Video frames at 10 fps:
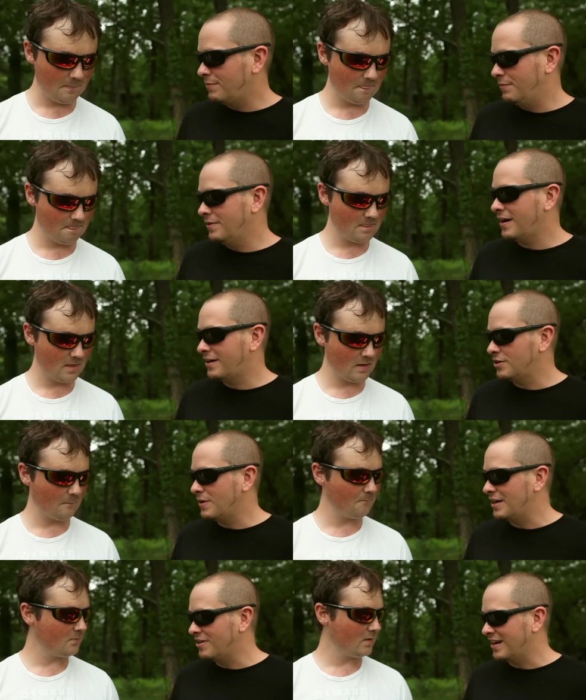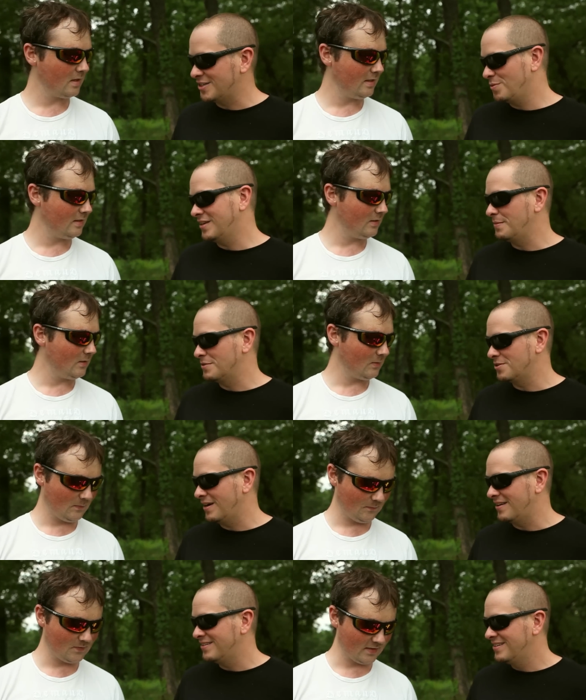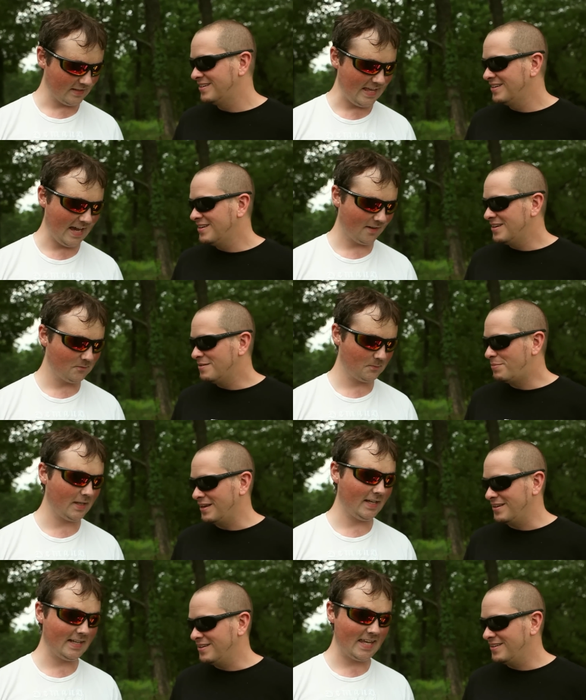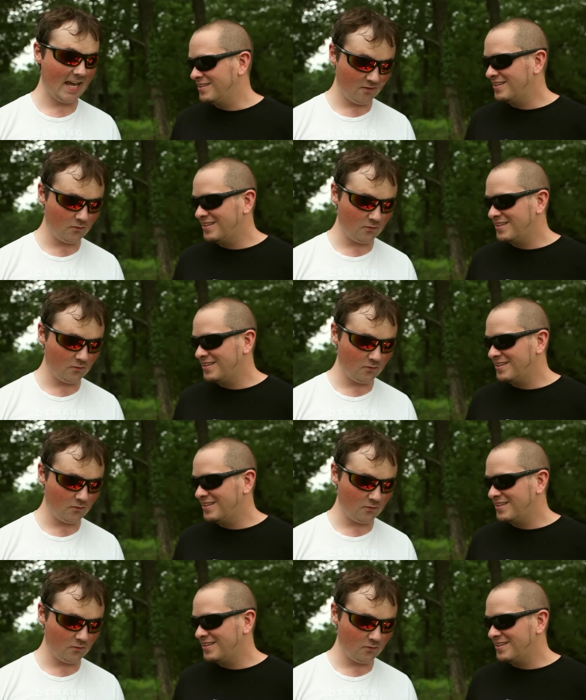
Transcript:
Speaker 1: we're not gonna try track because we wanna keep this around.
Speaker 2: Yeah, but, but, it can